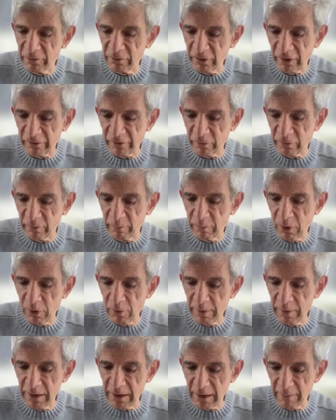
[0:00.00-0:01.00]
just a
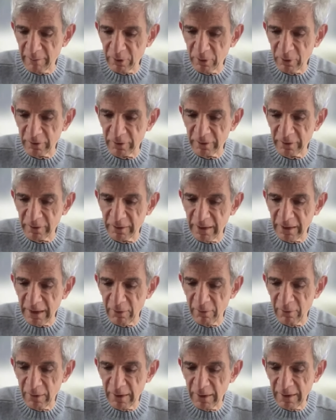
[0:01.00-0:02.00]
moment, I'm going to
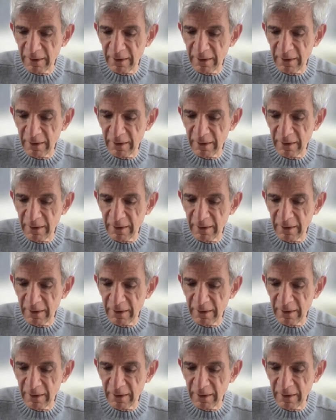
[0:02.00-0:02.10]
now.